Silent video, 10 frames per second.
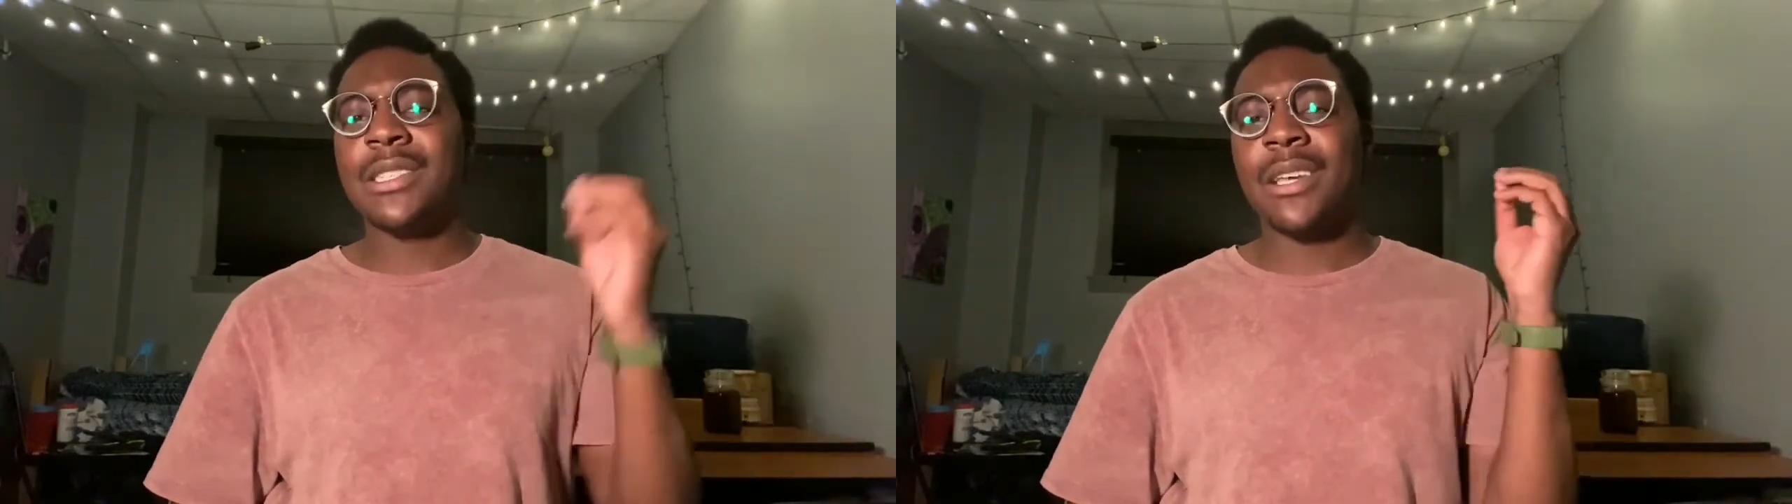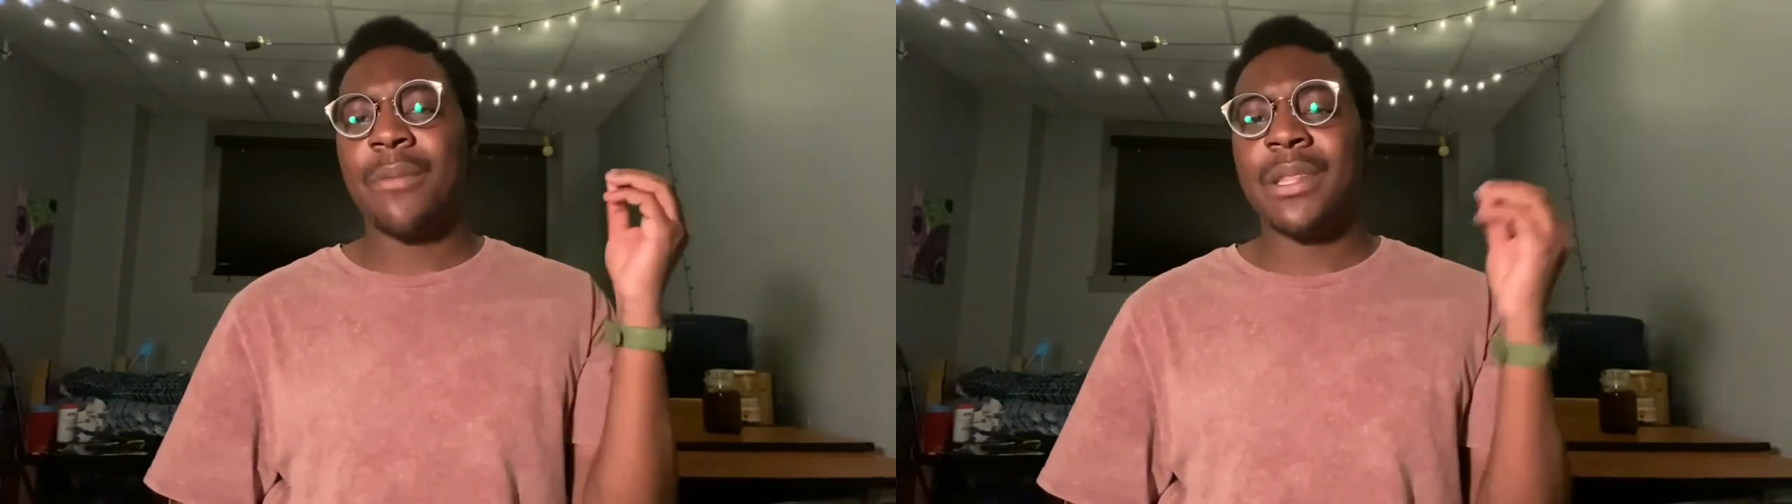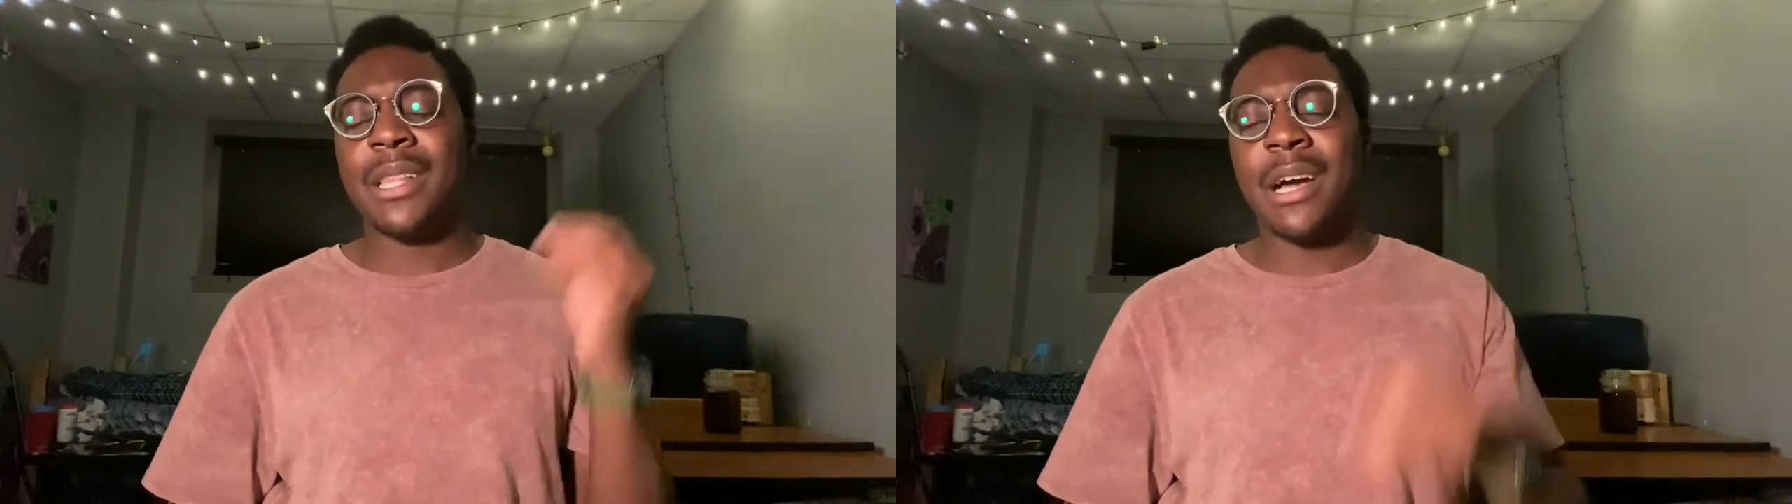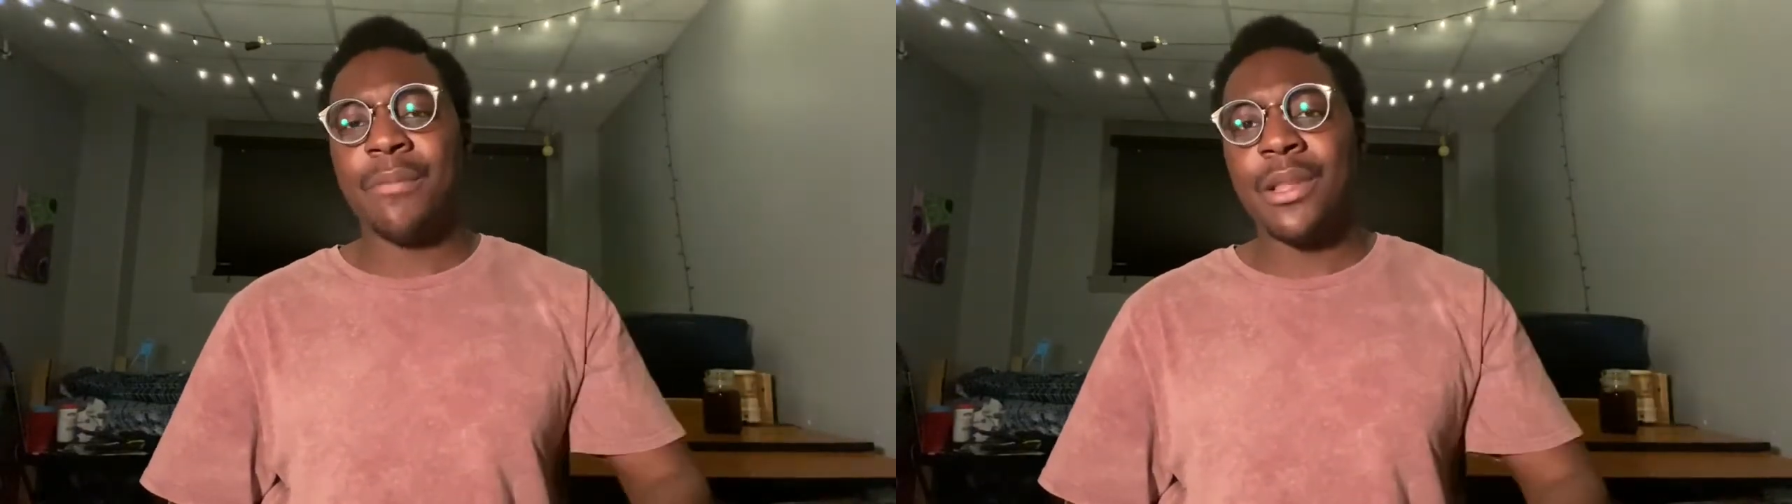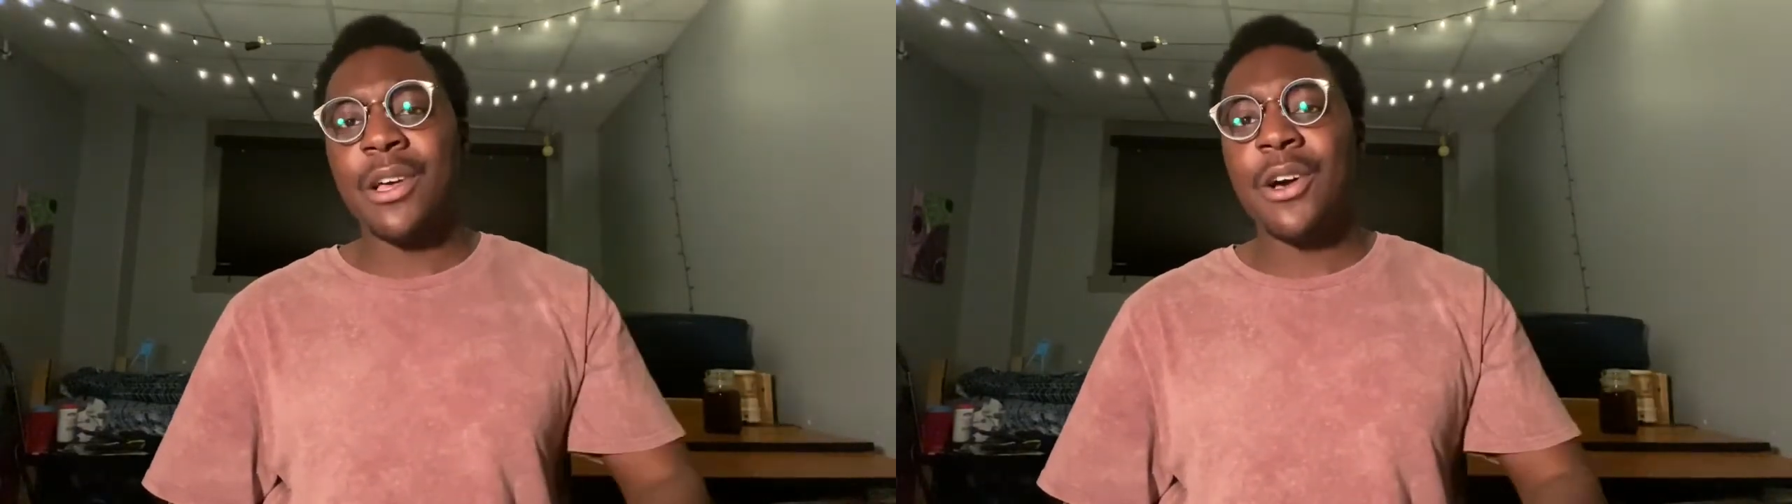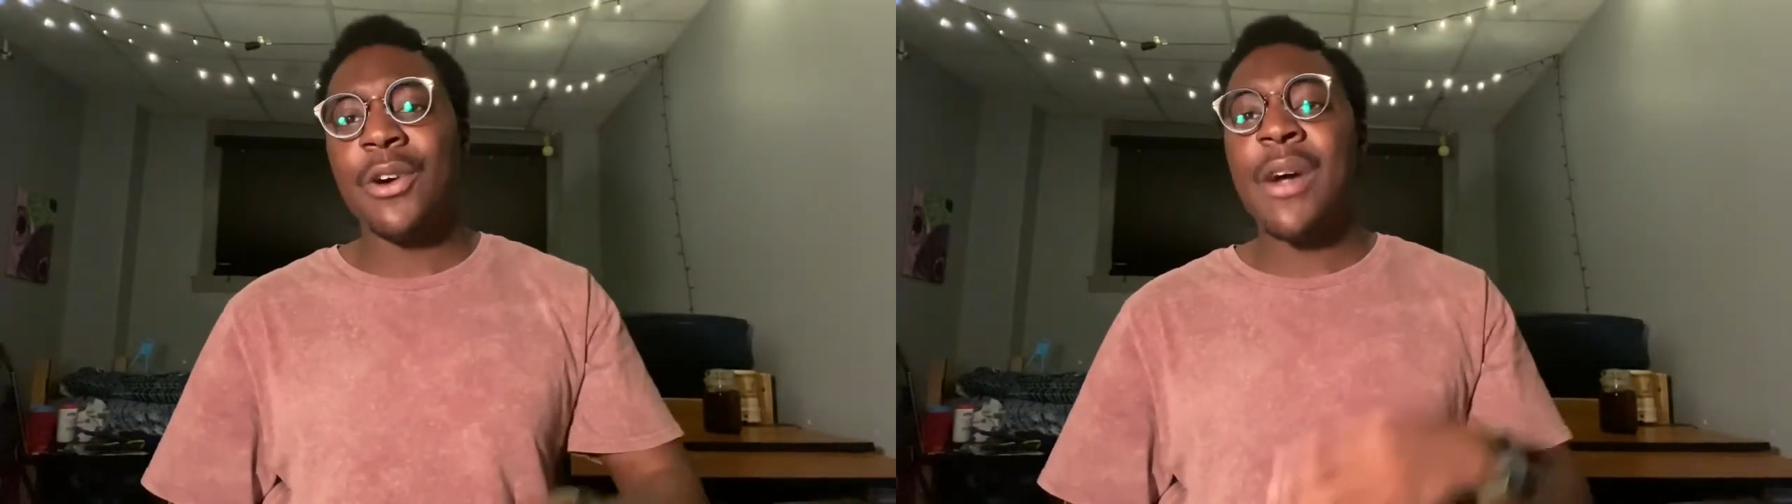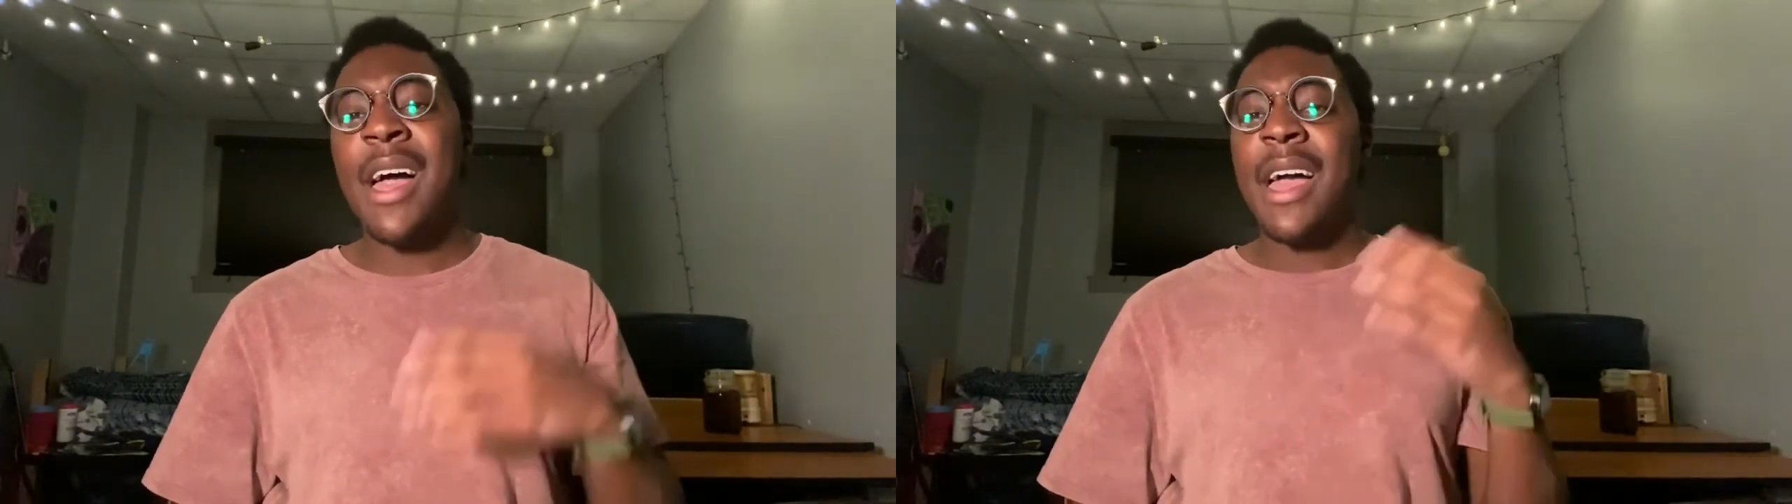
comment down below.